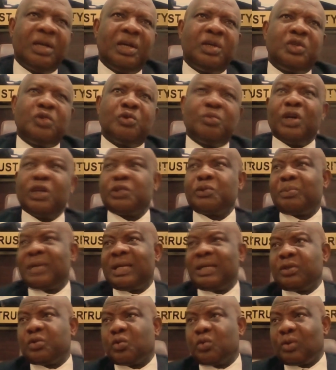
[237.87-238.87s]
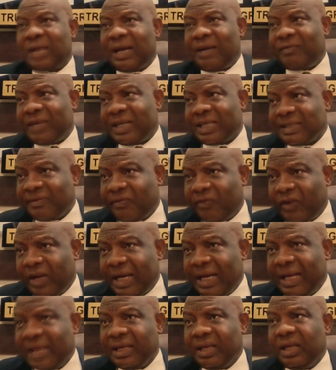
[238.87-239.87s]
you must be ready to
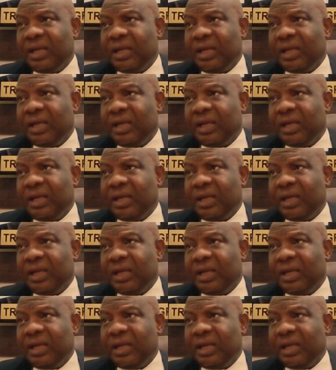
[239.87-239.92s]
diversify.